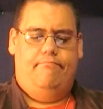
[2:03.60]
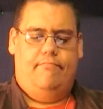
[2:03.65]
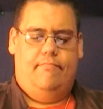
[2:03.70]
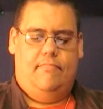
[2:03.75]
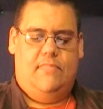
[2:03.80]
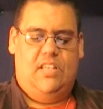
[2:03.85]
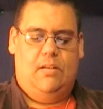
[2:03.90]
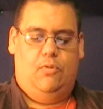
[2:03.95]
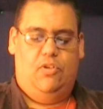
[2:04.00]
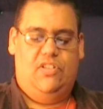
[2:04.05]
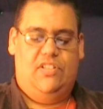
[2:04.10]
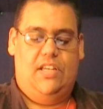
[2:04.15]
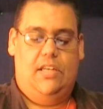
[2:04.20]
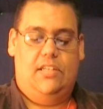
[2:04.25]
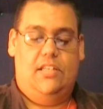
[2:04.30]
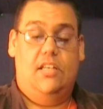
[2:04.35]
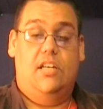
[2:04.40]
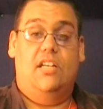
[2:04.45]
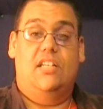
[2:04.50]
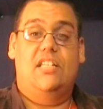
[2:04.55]
someone
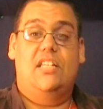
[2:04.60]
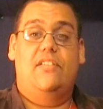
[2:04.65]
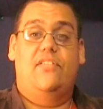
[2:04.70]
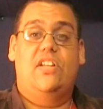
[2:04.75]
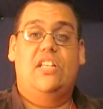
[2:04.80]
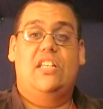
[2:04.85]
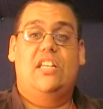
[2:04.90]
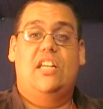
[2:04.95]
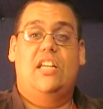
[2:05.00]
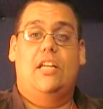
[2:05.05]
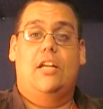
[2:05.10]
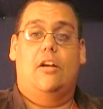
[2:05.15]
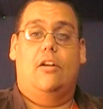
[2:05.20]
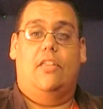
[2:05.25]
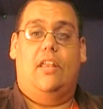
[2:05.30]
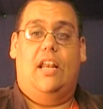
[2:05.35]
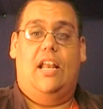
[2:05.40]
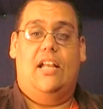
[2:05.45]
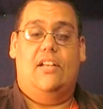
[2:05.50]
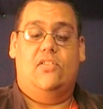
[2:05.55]
sent in a DVD here
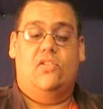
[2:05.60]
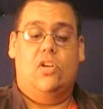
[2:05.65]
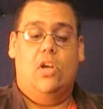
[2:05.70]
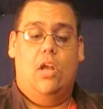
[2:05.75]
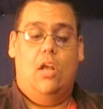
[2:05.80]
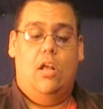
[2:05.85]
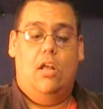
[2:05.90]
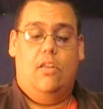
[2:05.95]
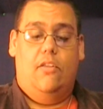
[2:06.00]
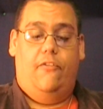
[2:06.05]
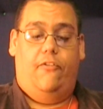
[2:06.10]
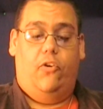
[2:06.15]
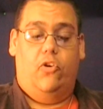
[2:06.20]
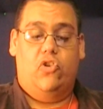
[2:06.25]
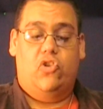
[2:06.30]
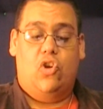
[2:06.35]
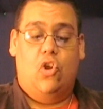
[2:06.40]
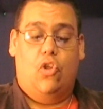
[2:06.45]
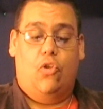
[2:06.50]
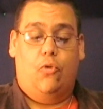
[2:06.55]
that has
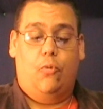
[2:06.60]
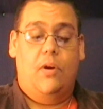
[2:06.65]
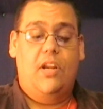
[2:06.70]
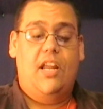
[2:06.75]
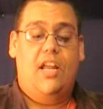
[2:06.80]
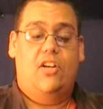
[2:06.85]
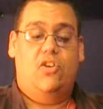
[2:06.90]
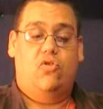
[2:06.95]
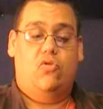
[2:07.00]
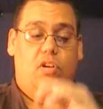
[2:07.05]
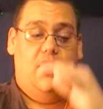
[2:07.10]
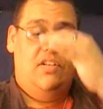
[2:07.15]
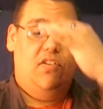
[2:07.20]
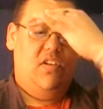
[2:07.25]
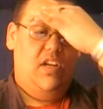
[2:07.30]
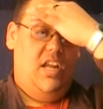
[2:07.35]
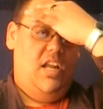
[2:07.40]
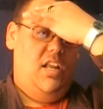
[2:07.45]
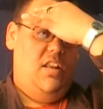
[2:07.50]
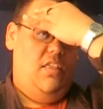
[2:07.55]
first three entries
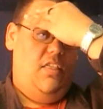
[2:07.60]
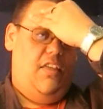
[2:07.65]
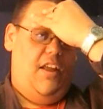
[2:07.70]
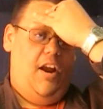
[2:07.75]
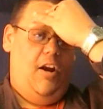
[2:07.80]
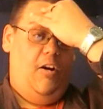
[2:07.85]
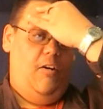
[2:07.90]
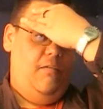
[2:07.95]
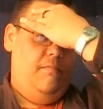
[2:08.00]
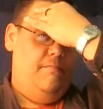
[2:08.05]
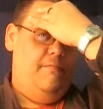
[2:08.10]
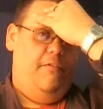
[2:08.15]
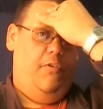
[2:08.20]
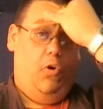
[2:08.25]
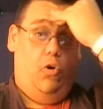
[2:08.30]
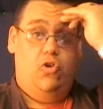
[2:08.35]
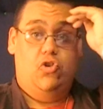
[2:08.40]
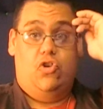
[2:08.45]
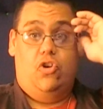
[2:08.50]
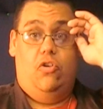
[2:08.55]
in their
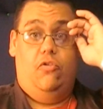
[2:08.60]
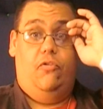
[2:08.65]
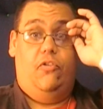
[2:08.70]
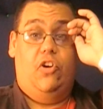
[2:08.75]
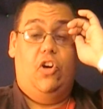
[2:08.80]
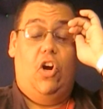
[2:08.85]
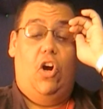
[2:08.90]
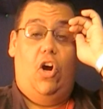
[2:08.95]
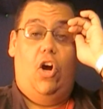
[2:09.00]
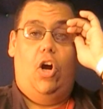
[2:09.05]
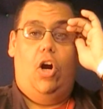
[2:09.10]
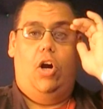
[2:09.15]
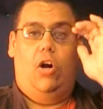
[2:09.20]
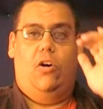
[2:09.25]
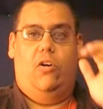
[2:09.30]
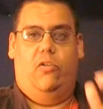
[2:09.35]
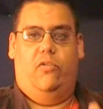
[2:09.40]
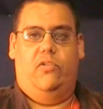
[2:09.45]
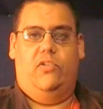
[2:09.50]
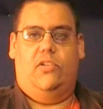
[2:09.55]
version of
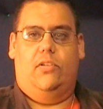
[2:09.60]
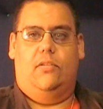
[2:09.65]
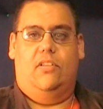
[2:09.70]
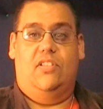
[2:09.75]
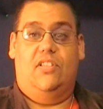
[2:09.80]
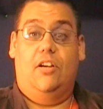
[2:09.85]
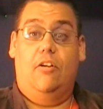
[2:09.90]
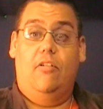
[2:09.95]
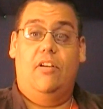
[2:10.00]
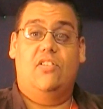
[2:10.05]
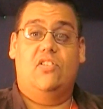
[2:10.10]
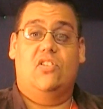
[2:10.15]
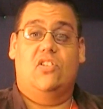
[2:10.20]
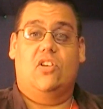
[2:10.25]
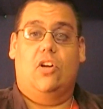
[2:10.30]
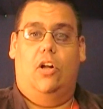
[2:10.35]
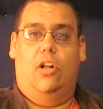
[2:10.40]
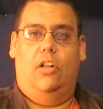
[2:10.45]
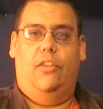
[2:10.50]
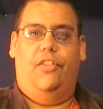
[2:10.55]
Cars. The series is
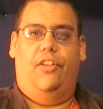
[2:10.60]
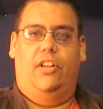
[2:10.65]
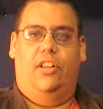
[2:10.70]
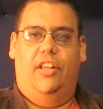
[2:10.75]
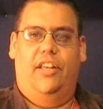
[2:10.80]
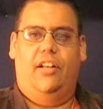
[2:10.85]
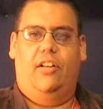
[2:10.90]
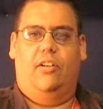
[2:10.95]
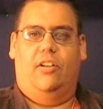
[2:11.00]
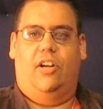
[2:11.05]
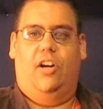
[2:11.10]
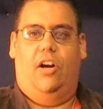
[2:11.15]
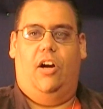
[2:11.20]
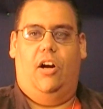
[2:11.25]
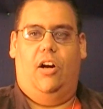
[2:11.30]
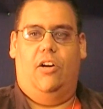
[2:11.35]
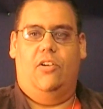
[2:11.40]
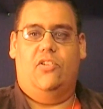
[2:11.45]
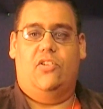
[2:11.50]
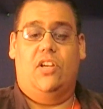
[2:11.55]
called The Little
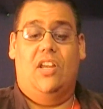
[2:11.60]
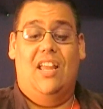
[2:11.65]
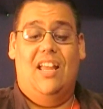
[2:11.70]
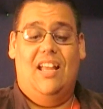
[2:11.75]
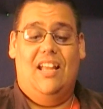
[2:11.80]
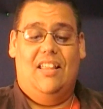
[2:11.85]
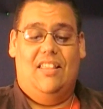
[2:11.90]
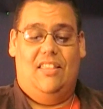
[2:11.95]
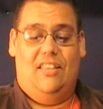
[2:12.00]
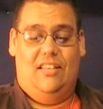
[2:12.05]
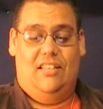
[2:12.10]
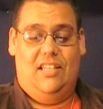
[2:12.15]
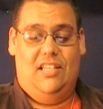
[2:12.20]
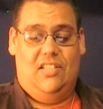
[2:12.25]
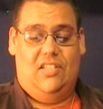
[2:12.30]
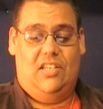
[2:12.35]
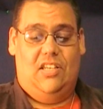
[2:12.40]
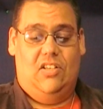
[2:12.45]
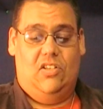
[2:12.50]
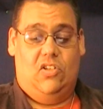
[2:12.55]
Cars. The
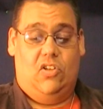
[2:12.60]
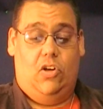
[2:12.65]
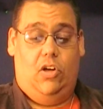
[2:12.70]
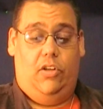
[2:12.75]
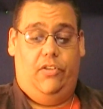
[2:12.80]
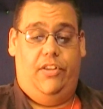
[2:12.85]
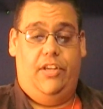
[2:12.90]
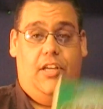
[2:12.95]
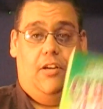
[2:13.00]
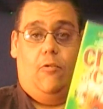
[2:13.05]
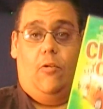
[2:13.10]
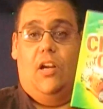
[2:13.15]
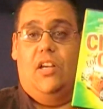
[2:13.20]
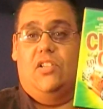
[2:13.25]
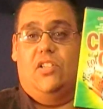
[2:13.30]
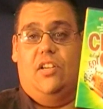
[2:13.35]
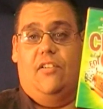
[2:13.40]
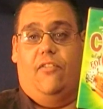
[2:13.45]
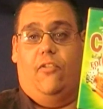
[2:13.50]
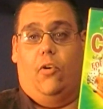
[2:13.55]
disc is called The
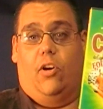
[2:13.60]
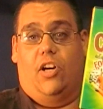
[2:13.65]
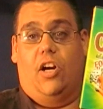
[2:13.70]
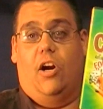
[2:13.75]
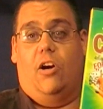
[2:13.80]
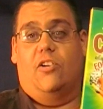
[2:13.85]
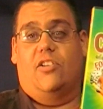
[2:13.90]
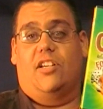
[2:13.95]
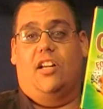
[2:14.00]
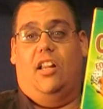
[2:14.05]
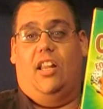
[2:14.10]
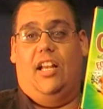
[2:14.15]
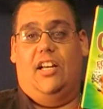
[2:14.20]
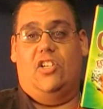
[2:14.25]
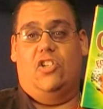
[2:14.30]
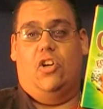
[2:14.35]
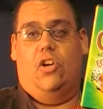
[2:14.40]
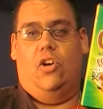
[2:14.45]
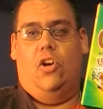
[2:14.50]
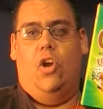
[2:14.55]
Crazy for Cars
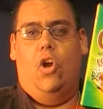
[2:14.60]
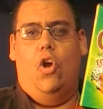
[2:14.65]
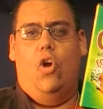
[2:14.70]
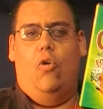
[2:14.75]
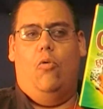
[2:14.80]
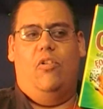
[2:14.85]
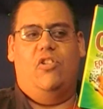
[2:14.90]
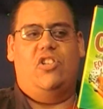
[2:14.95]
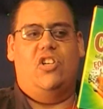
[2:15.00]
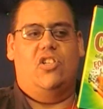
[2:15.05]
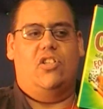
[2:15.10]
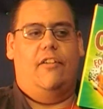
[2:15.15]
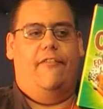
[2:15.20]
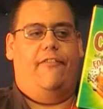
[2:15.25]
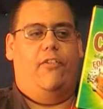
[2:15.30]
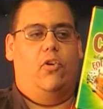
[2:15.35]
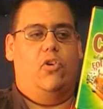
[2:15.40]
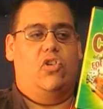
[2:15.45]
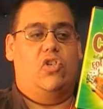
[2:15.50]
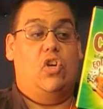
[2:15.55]
Collection, which is the
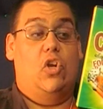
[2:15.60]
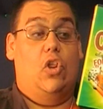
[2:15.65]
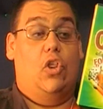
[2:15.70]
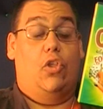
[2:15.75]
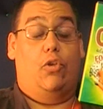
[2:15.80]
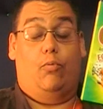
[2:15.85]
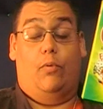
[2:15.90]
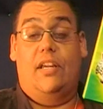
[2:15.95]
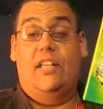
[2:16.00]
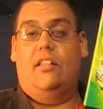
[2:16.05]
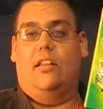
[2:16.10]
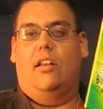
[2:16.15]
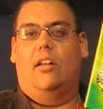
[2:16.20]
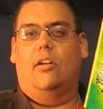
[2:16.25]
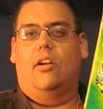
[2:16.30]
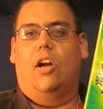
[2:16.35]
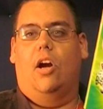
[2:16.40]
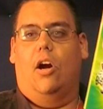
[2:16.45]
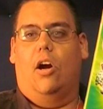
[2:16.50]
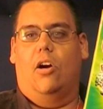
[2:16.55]
first three Little
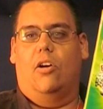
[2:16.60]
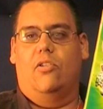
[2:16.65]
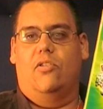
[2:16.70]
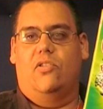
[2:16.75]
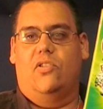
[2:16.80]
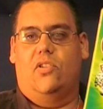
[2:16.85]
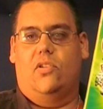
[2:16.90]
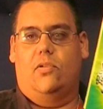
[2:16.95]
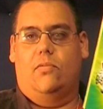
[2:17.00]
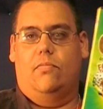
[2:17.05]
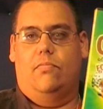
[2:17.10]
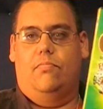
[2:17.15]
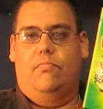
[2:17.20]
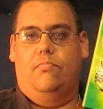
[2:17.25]
Cars